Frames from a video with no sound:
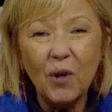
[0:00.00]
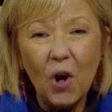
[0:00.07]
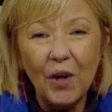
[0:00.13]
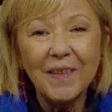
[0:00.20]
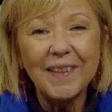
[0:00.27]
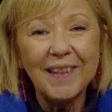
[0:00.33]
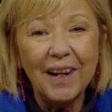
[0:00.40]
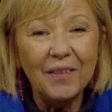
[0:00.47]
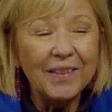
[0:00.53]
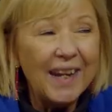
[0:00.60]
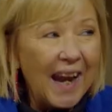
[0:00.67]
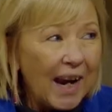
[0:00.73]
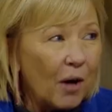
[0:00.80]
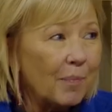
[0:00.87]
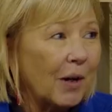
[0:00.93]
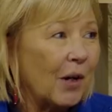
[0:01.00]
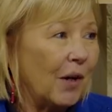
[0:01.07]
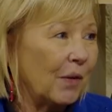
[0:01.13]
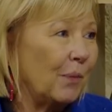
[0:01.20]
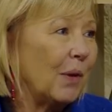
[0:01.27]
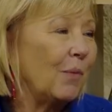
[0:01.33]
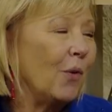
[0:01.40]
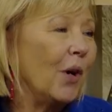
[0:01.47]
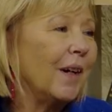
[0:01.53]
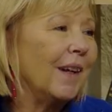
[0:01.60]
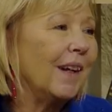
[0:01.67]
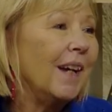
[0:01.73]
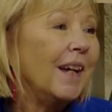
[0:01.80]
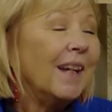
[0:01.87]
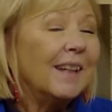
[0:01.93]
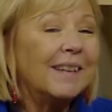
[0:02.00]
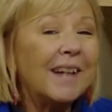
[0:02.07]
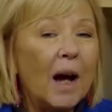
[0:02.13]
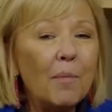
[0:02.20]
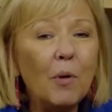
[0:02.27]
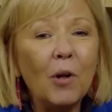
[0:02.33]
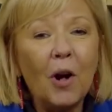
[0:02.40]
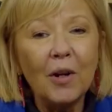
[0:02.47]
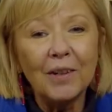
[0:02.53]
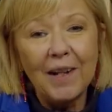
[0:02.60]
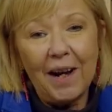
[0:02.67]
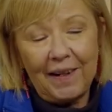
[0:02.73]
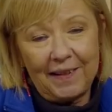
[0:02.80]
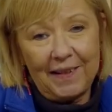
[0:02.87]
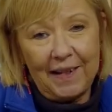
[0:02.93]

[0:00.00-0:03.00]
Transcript: are on sale now because we want to double our duck